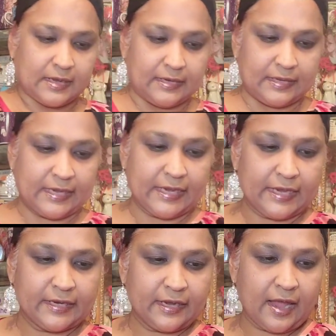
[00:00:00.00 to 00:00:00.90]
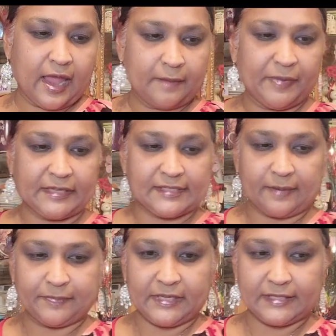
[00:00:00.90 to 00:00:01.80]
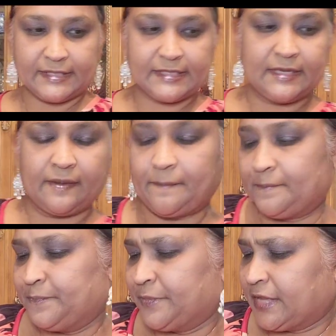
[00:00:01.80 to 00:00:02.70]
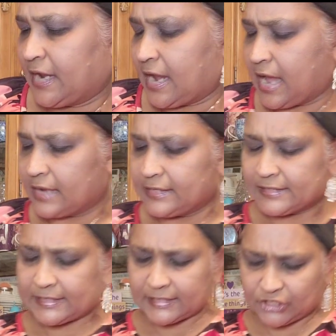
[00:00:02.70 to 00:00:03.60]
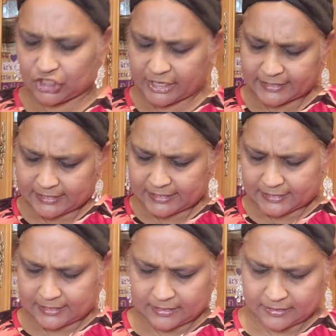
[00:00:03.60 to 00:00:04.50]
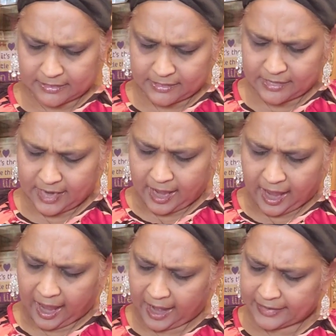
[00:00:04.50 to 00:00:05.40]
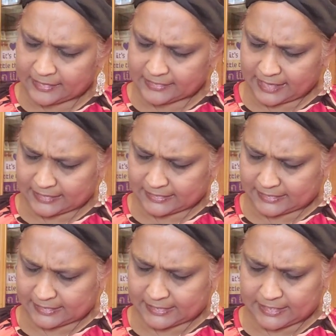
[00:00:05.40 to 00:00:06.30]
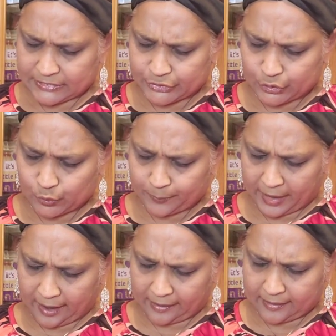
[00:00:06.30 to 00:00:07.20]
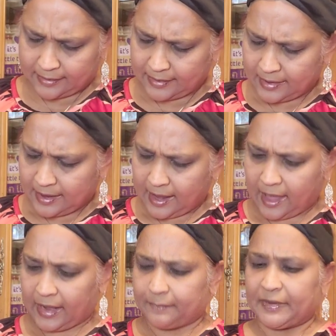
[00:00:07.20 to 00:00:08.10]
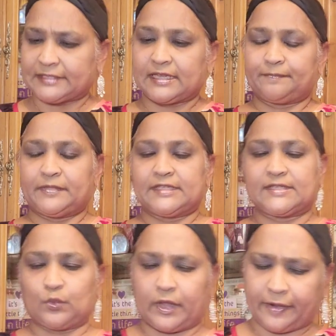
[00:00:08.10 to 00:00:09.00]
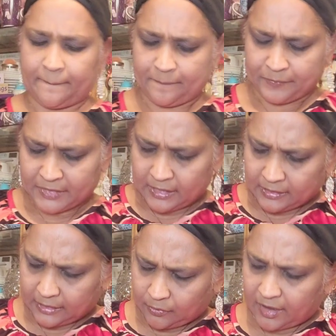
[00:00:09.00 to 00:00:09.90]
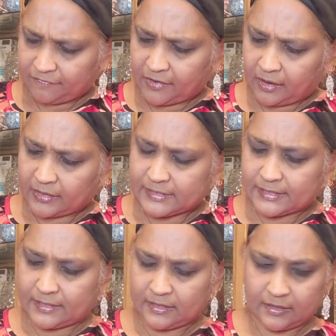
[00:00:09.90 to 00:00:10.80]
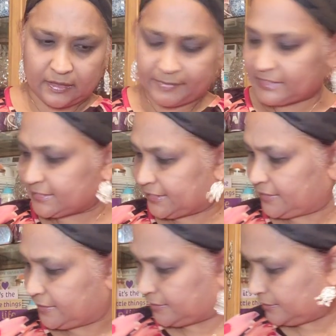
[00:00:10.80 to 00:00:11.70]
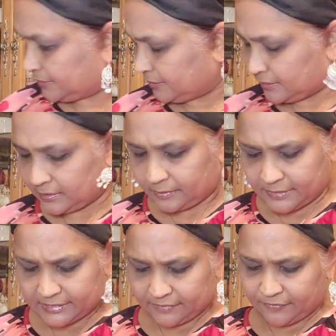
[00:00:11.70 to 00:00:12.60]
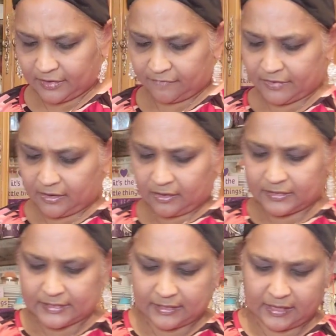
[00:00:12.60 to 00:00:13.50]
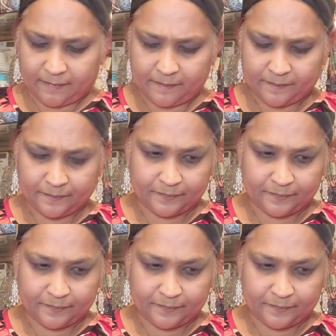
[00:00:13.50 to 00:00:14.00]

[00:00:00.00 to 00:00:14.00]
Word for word: And then I picked up this. And this is Jesse's Girl, High Intensity, two-pack. And I picked up this one. They don't have colors. Let me see. Let me see if they have the colors in them.